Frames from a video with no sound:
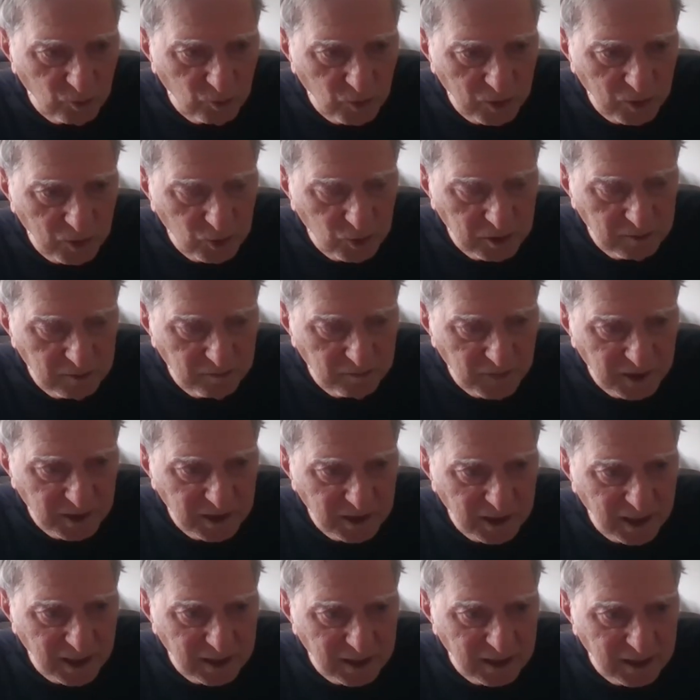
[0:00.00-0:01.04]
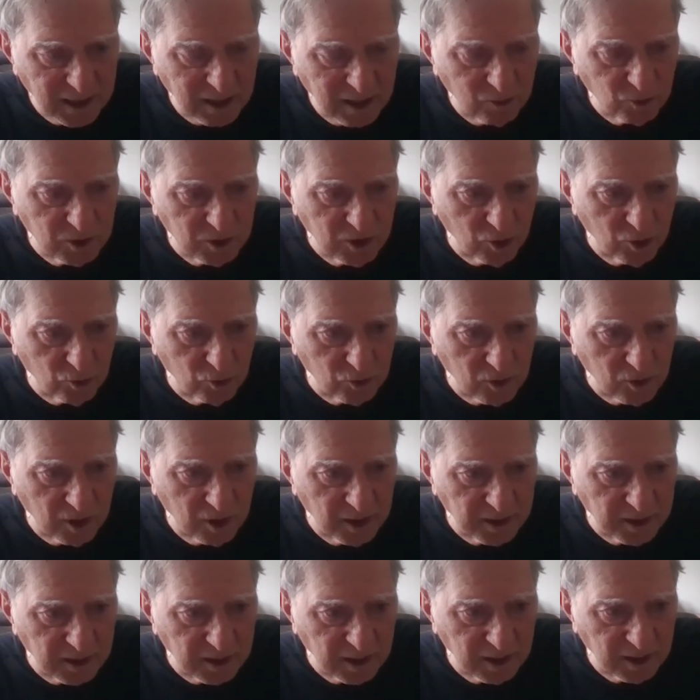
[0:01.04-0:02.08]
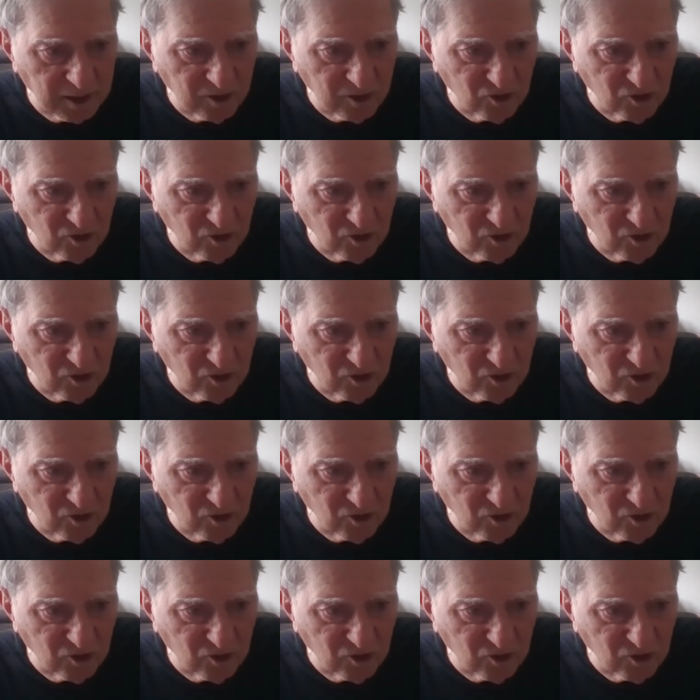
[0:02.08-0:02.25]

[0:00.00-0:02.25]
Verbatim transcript: we would, my dad and I would go hunting in